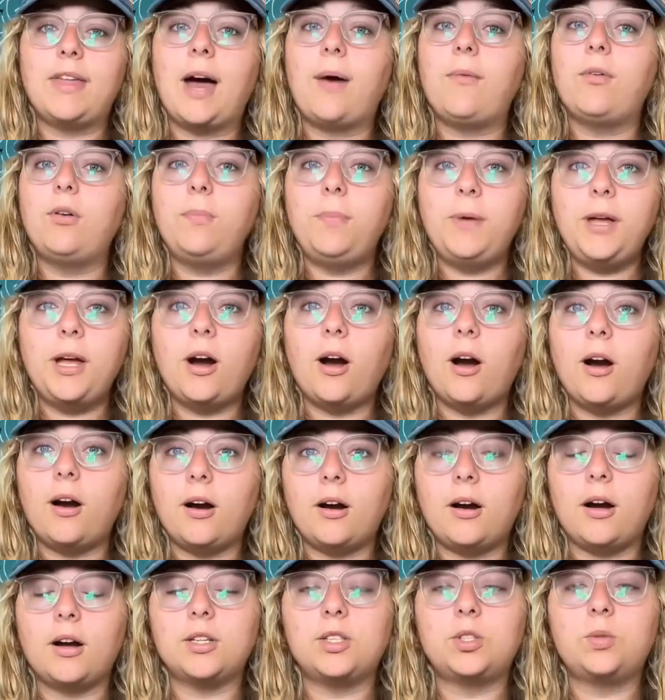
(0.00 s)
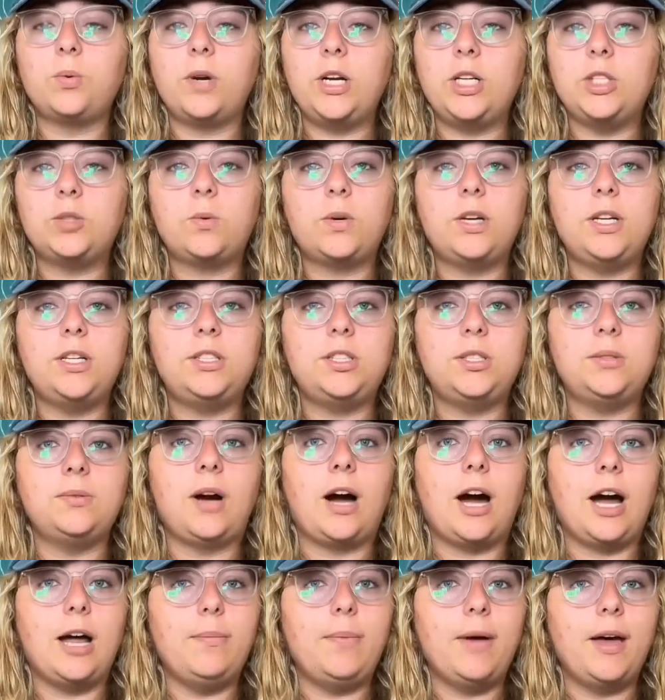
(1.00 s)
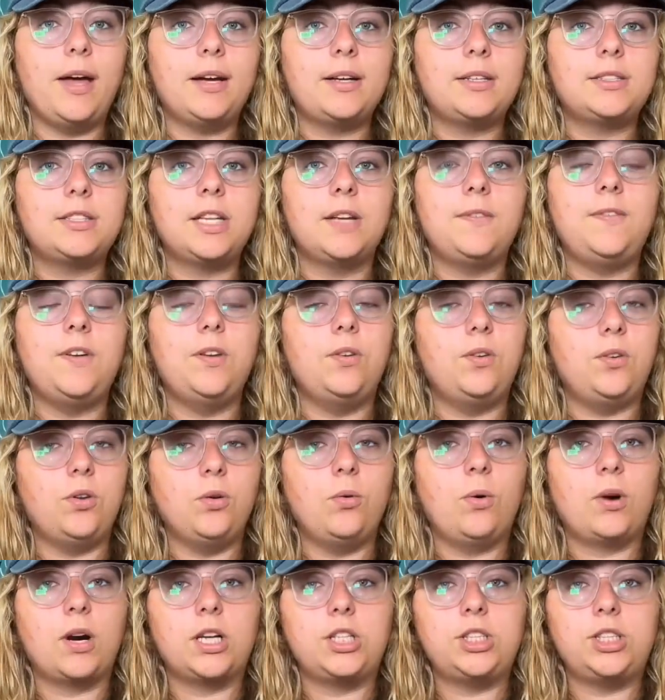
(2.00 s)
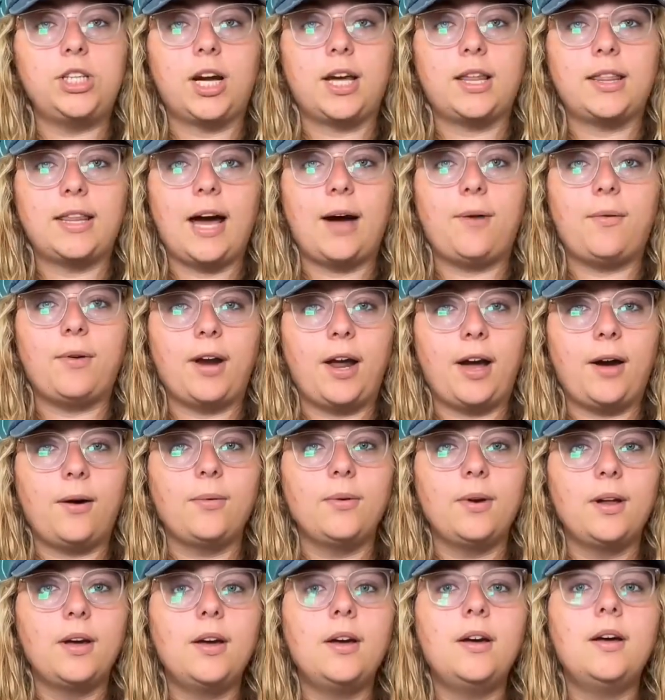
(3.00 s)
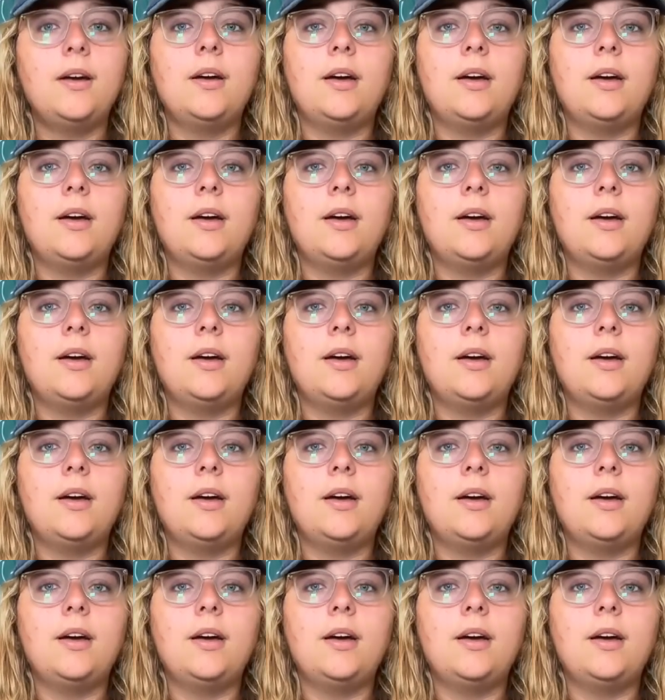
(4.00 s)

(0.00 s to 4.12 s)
That would be our 2022 Ibex if you do wanna check that one out.